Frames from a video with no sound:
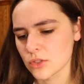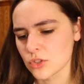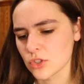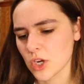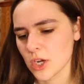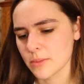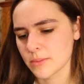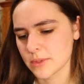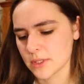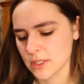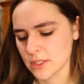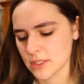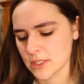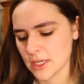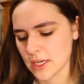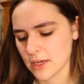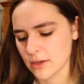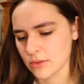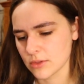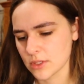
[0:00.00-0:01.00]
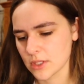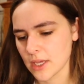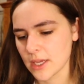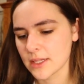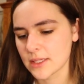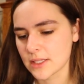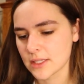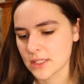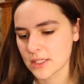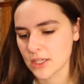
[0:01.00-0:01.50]
drops it down to,
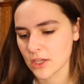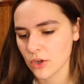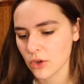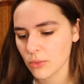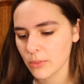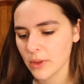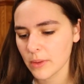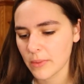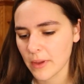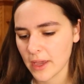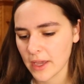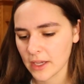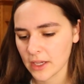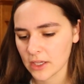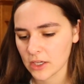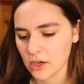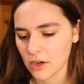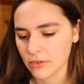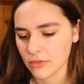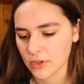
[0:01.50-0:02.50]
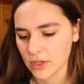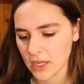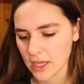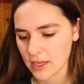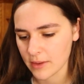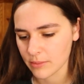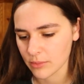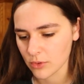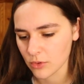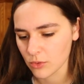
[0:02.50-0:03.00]
it's still me paying it off in
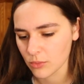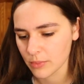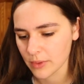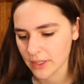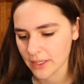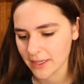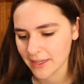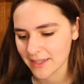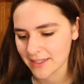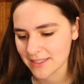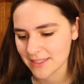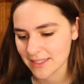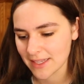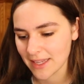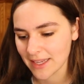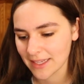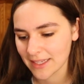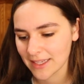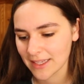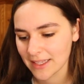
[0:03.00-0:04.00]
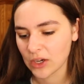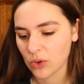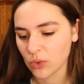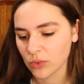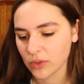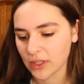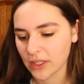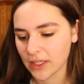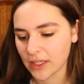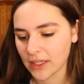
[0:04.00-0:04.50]
April, but it's like
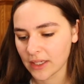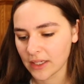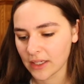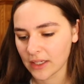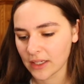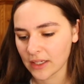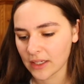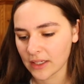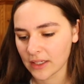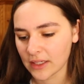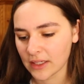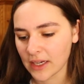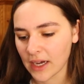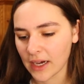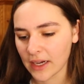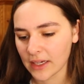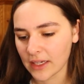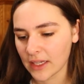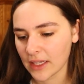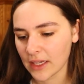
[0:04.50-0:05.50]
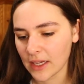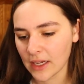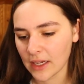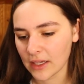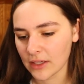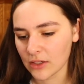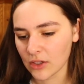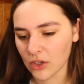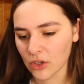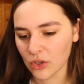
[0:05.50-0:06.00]
only
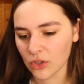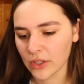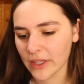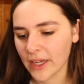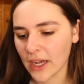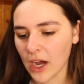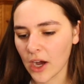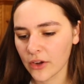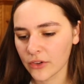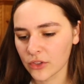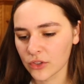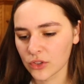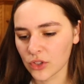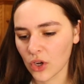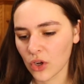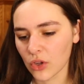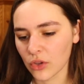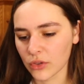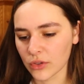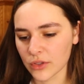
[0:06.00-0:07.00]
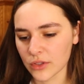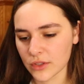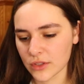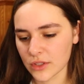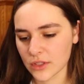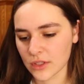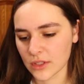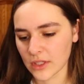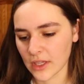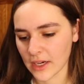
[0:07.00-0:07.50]
$98 or like
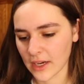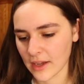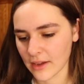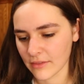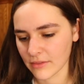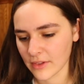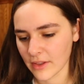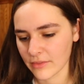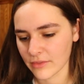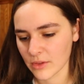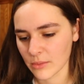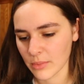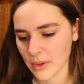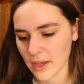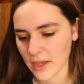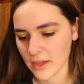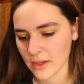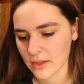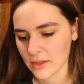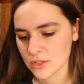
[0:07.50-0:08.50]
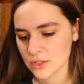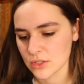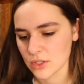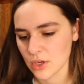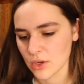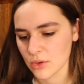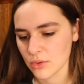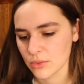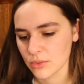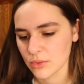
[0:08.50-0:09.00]
$100 that I have left to pay.
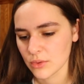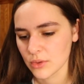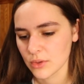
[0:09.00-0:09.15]
So